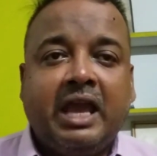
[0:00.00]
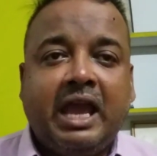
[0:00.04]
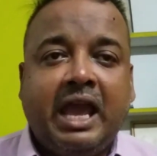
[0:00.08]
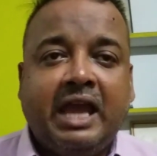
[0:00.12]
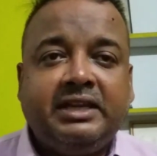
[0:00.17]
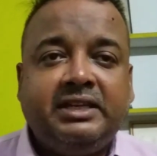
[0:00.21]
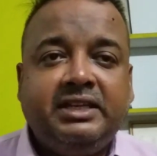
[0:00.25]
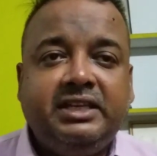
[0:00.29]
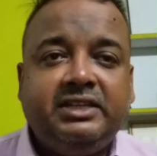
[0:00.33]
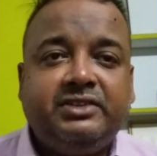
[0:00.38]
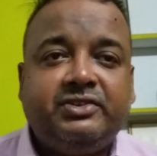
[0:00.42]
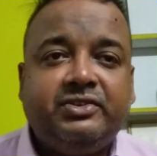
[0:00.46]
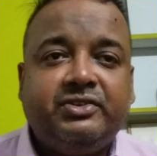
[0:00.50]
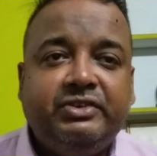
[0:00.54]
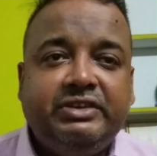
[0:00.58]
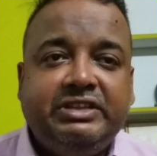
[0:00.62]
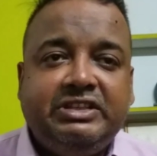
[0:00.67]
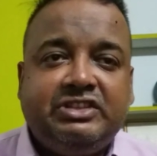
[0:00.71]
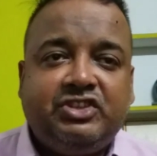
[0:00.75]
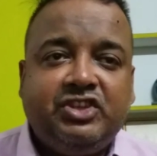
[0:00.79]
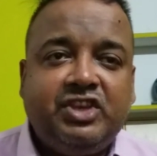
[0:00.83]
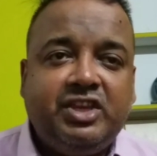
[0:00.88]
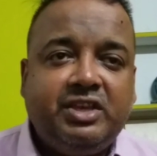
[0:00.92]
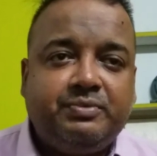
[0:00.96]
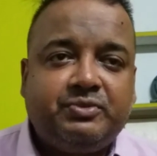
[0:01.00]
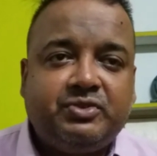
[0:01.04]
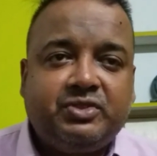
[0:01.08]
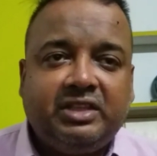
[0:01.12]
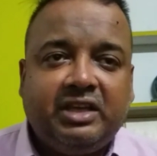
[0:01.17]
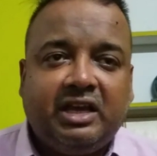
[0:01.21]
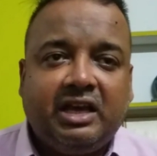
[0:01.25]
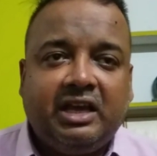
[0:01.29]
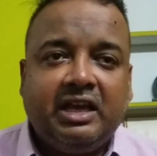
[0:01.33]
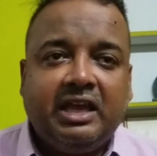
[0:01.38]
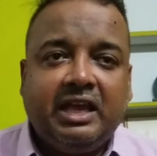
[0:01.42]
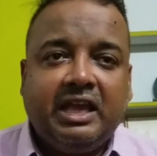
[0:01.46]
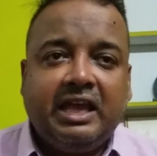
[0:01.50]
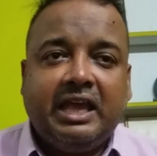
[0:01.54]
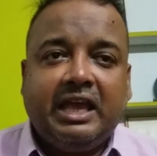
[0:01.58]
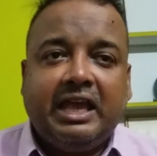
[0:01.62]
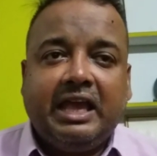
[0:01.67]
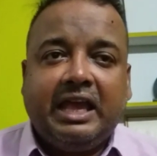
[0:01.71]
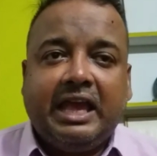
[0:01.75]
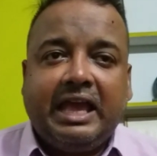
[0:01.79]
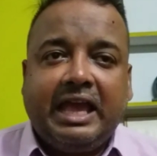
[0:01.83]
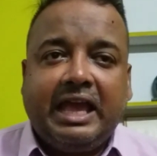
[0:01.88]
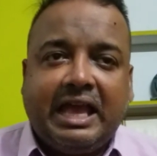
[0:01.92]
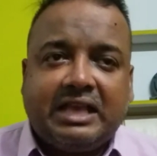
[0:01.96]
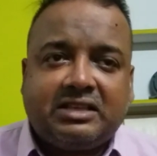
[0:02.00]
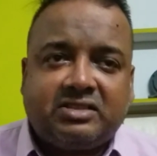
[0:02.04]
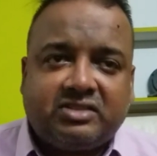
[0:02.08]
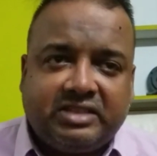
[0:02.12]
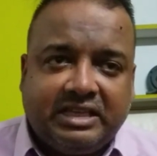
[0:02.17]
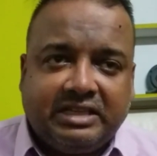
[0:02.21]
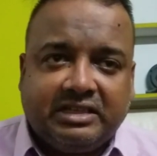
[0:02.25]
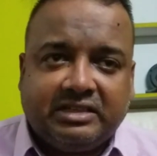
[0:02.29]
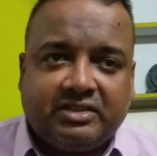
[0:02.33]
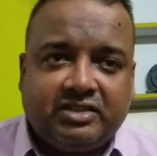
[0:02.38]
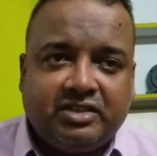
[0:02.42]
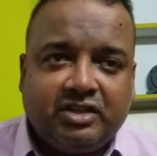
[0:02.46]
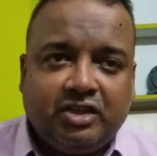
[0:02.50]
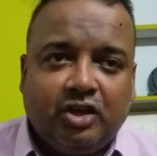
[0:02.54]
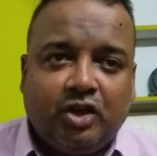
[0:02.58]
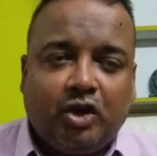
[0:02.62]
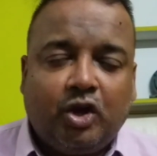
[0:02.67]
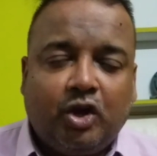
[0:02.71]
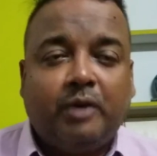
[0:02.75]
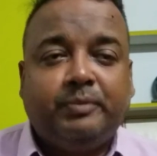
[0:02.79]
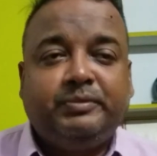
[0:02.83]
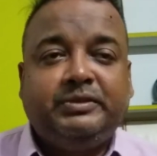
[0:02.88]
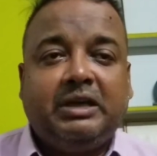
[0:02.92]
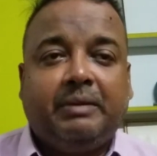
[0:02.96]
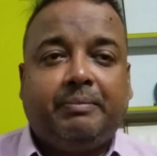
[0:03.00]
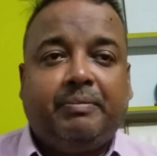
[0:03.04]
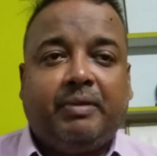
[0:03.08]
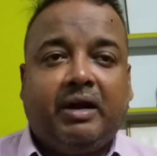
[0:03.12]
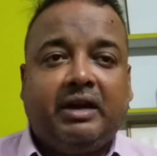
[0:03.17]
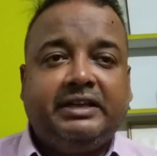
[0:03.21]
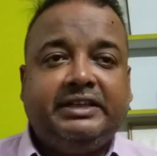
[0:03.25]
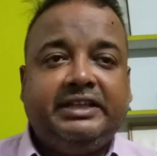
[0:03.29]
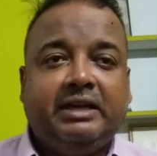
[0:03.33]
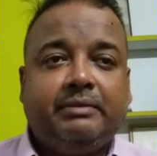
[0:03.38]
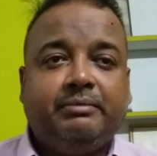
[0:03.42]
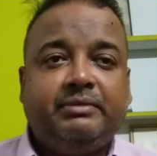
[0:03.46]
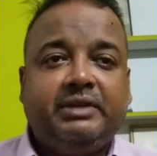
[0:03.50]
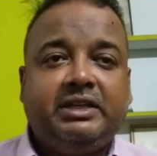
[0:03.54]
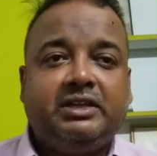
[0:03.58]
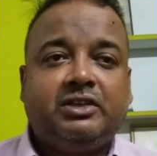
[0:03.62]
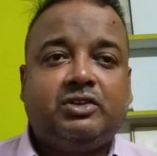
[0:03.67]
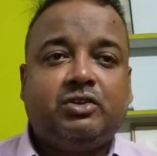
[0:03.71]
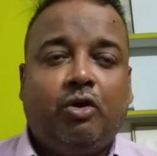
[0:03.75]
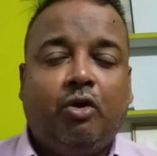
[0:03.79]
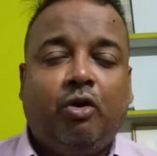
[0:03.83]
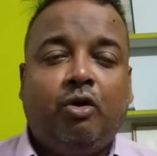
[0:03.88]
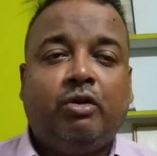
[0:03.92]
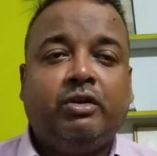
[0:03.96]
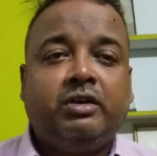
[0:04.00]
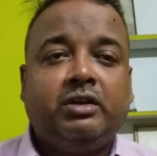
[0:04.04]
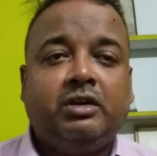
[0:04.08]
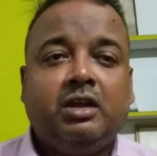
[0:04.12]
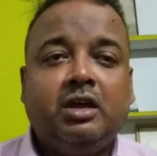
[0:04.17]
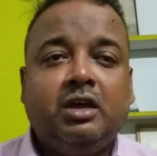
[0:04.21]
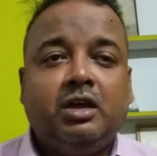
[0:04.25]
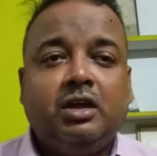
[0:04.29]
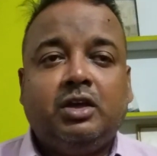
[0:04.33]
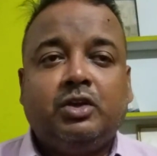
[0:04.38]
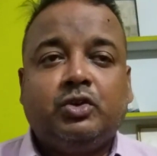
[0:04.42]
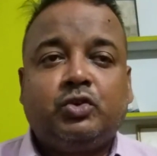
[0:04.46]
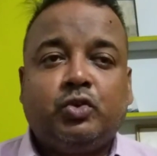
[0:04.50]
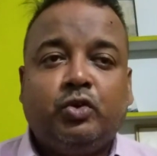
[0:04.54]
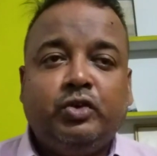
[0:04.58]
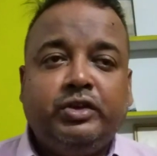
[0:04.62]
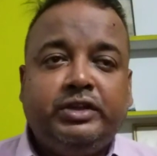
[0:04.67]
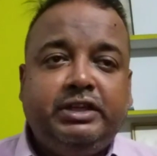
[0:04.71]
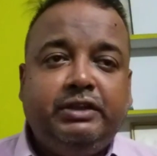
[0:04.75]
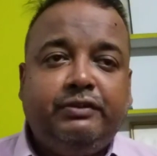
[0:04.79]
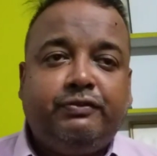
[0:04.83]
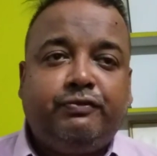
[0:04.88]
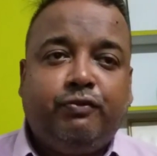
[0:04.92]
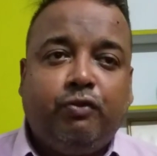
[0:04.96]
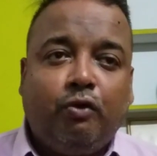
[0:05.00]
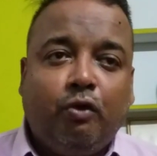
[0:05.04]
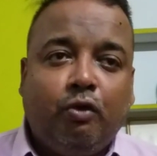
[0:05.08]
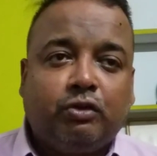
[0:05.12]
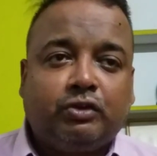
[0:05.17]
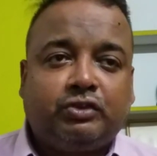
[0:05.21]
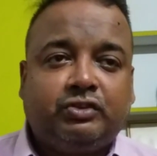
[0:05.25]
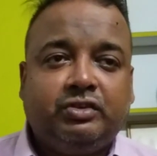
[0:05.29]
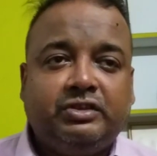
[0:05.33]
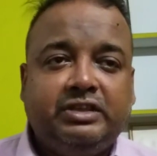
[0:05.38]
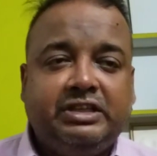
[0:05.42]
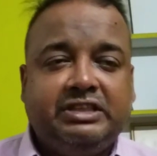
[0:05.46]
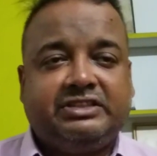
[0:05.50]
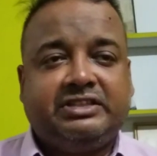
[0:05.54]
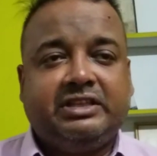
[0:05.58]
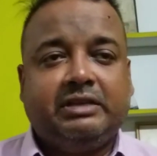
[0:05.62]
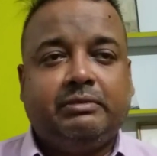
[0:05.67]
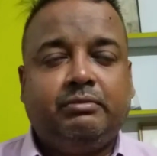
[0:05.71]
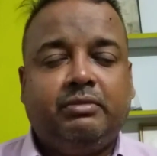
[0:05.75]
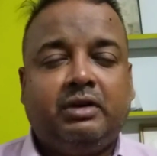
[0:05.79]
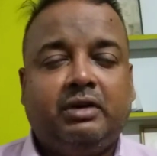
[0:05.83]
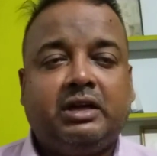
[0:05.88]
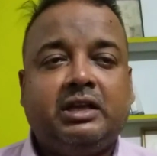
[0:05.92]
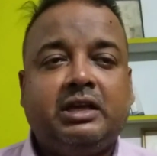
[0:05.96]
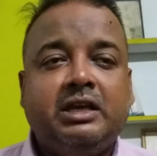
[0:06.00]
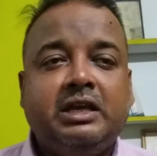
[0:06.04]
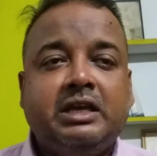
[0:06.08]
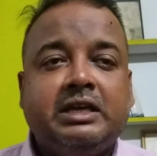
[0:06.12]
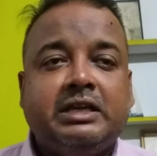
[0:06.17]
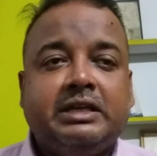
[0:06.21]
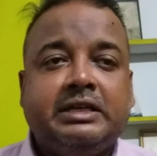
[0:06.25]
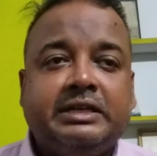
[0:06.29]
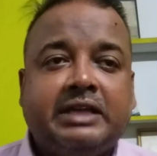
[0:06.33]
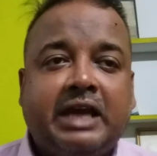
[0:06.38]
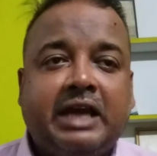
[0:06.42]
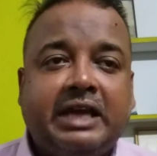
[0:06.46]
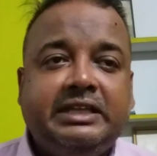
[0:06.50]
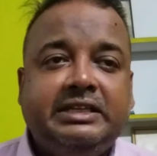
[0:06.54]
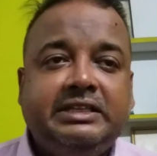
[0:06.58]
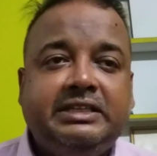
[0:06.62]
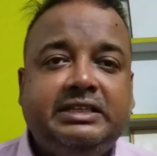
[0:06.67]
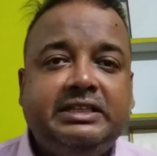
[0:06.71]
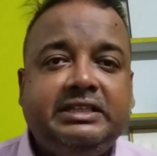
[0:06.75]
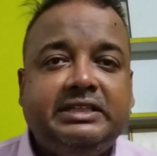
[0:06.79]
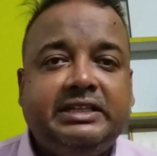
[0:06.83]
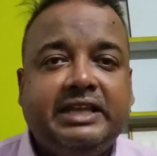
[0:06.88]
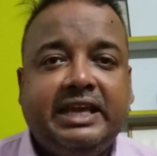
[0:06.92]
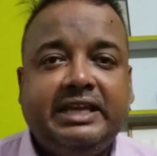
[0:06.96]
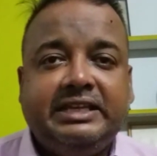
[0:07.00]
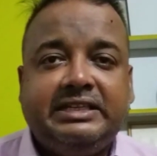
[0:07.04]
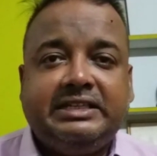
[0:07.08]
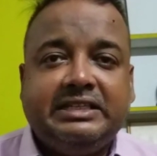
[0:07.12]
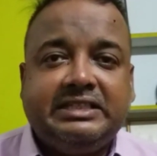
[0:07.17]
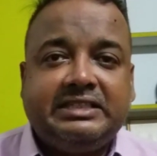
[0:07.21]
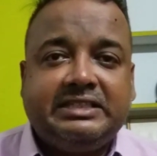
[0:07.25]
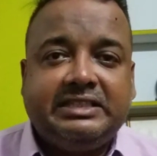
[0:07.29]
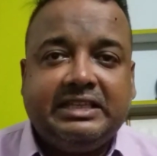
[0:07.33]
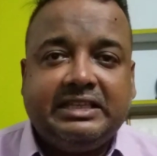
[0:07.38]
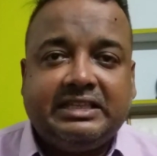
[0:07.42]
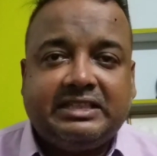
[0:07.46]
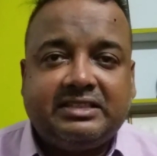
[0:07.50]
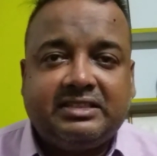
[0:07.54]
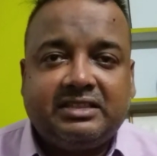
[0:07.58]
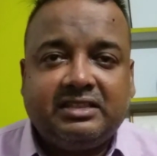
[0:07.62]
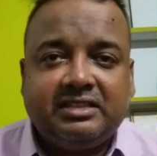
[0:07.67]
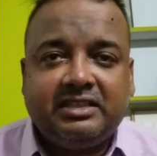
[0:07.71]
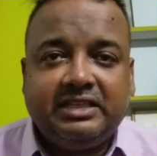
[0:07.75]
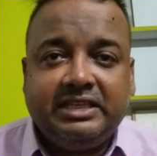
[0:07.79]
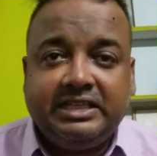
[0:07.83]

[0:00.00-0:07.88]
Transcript: and it receives the assent of the Parliament on 24th December 1986.